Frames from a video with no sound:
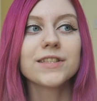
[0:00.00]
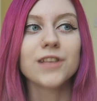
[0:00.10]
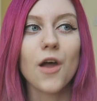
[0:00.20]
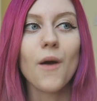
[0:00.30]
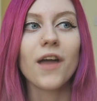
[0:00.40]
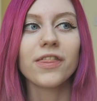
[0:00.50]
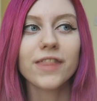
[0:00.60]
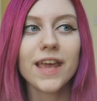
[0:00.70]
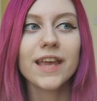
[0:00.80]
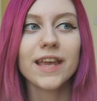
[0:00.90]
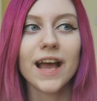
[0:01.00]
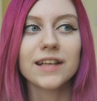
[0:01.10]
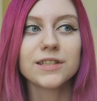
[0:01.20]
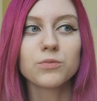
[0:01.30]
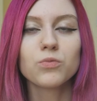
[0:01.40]
So I think,
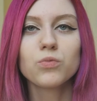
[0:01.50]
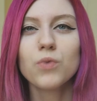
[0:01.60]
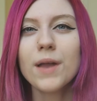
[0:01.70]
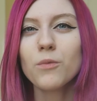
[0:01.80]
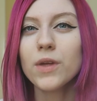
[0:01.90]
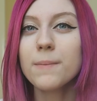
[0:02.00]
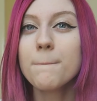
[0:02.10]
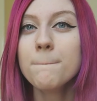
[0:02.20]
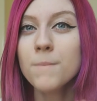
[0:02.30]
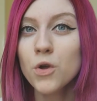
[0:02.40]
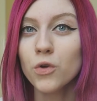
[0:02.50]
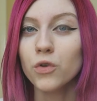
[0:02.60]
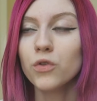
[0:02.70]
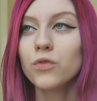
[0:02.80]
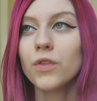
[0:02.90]
yes, when we
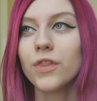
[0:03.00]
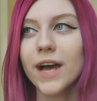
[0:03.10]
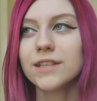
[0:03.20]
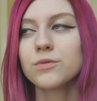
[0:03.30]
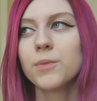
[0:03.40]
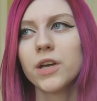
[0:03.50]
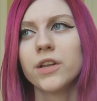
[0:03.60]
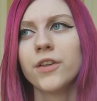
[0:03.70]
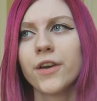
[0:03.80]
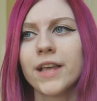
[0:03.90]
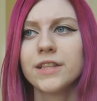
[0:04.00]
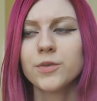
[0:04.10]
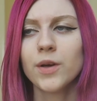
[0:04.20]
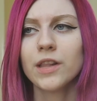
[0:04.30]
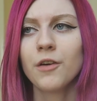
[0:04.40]
move, that's when we're going to look
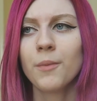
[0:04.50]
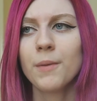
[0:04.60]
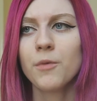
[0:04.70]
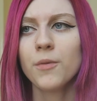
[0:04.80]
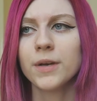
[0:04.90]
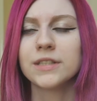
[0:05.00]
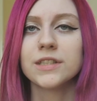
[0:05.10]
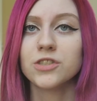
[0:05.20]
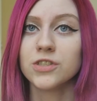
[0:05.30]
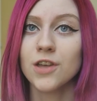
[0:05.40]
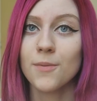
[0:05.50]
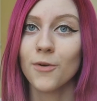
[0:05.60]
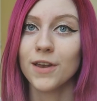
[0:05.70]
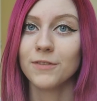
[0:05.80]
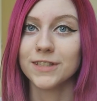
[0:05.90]
into it a little bit more, because there's just no
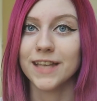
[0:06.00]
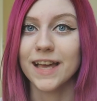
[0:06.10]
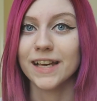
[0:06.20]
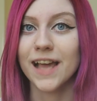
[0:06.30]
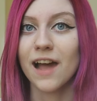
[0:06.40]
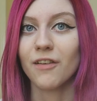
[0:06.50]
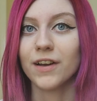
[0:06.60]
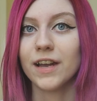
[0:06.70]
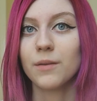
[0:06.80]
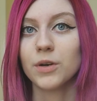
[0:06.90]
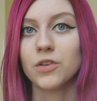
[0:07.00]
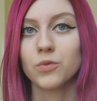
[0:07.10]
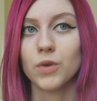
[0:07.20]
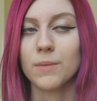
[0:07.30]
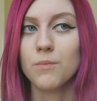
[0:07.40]
point of us getting a cat right now,
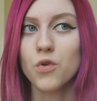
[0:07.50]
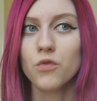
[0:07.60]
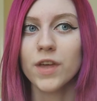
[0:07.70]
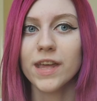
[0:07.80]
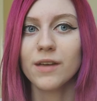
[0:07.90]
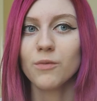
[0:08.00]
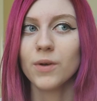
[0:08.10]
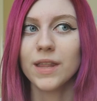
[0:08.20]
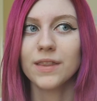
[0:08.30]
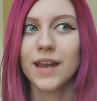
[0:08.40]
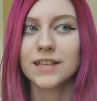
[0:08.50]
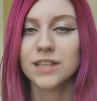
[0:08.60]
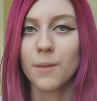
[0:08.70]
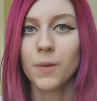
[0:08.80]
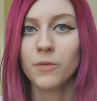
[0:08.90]
because we're moving in the
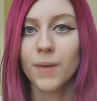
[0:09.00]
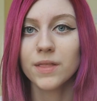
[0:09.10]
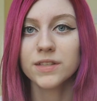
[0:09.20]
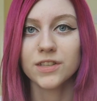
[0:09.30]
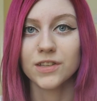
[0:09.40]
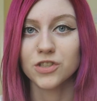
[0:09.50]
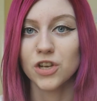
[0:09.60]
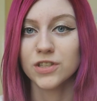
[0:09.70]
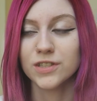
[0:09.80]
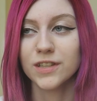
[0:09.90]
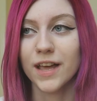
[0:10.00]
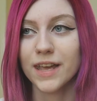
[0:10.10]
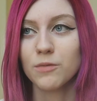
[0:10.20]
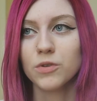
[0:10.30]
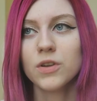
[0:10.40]
next couple of months. So they're just like,
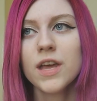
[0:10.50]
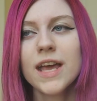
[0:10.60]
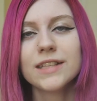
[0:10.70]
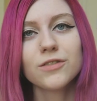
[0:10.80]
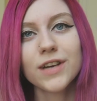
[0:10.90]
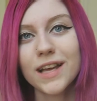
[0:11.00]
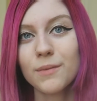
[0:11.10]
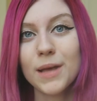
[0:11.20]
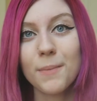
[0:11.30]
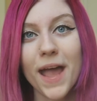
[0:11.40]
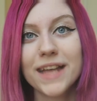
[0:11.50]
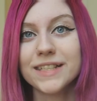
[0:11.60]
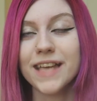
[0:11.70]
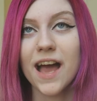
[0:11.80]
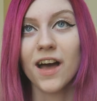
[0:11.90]
it's already going to be a
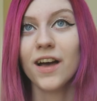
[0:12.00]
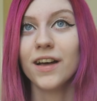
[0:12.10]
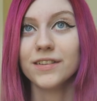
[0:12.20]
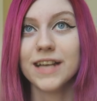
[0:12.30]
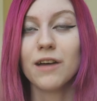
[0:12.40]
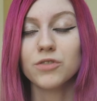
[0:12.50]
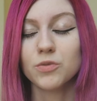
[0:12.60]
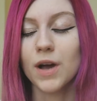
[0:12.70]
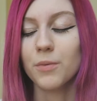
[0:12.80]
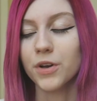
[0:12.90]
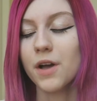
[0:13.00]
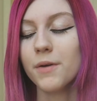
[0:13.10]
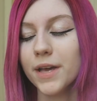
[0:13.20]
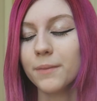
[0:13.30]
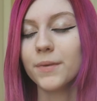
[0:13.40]
pain to get her down to where we're
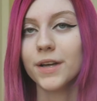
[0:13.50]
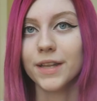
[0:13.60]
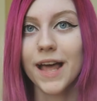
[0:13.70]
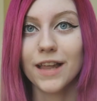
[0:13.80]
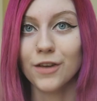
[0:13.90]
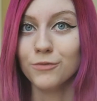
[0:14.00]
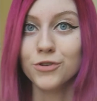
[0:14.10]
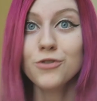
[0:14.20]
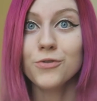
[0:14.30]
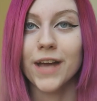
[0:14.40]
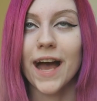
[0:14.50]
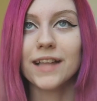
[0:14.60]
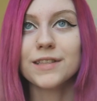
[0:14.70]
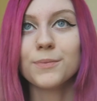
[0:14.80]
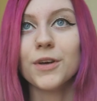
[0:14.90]
going, but let alone 2
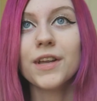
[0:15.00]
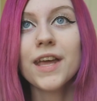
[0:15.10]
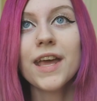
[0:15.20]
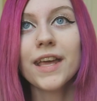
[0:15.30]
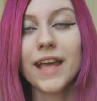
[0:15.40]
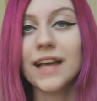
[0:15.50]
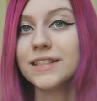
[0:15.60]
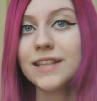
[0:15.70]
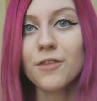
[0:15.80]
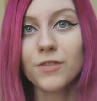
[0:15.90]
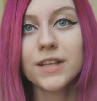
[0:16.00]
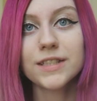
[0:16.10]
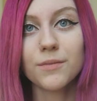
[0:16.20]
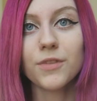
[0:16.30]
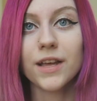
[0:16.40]
cats. But yeah, it's definitely
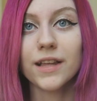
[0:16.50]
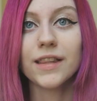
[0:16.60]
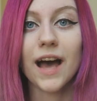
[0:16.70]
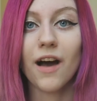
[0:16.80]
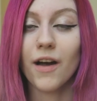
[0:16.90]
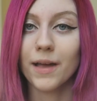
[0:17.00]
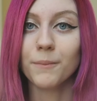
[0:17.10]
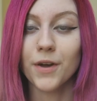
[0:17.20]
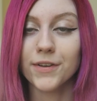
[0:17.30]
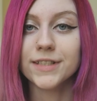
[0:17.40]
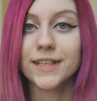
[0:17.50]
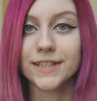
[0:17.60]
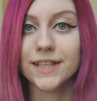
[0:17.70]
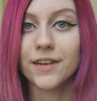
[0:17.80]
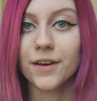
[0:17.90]
something that I am going to
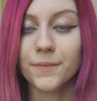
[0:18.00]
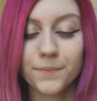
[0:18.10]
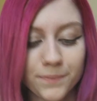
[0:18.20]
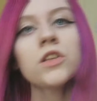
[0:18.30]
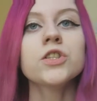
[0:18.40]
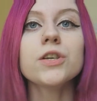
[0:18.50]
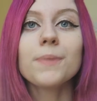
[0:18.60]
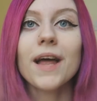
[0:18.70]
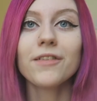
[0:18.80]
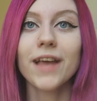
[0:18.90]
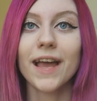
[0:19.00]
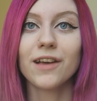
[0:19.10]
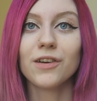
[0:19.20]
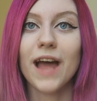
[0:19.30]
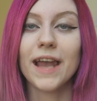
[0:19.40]
consider. Do you plan on
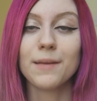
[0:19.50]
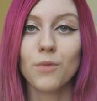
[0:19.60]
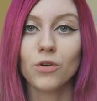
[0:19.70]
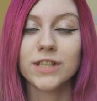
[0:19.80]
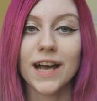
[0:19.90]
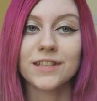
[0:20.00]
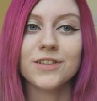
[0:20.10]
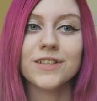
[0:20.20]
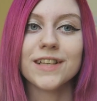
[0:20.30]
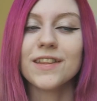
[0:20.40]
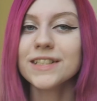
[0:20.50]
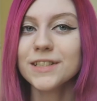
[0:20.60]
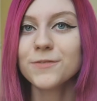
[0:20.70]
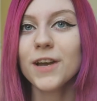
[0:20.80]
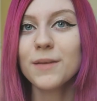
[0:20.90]
getting any more tattoos? Now this
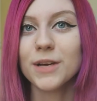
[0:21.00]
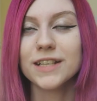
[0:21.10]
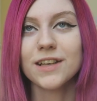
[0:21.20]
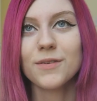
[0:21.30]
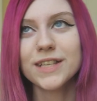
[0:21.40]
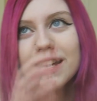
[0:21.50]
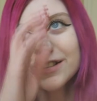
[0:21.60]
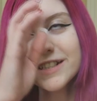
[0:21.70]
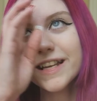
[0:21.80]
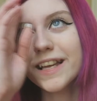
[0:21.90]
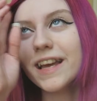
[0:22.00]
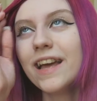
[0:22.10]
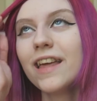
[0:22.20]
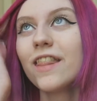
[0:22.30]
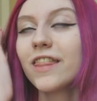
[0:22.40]
is funny, because I was
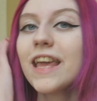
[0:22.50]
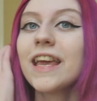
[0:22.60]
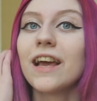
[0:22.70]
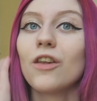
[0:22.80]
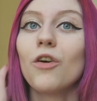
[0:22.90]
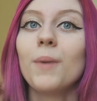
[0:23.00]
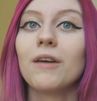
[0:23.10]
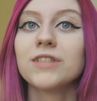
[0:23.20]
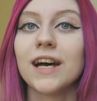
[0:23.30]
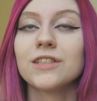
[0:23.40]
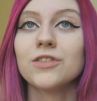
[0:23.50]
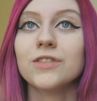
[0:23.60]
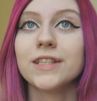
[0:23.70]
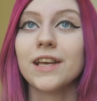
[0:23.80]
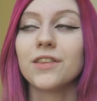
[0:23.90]
actually thinking a lot about
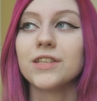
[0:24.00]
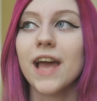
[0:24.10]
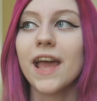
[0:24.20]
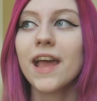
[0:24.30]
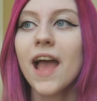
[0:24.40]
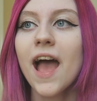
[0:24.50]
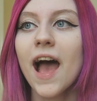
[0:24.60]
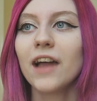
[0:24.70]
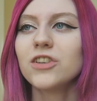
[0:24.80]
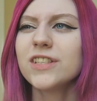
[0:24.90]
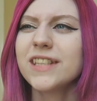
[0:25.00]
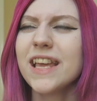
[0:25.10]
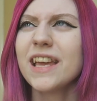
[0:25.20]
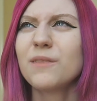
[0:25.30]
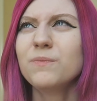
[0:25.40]
tattoos the other day, and just
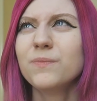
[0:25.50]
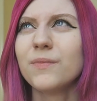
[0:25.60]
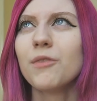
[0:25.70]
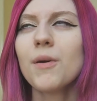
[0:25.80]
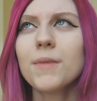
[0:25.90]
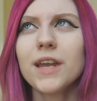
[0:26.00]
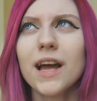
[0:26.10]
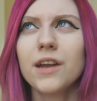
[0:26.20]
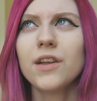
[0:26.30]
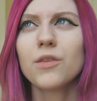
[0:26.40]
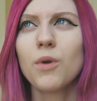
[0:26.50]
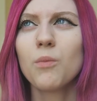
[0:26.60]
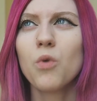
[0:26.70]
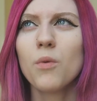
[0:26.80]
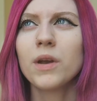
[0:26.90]
thinking, if I'm gonna get another
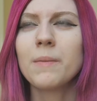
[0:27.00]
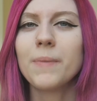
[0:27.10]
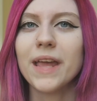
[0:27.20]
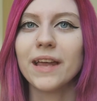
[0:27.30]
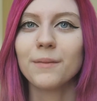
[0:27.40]
one, what would it be?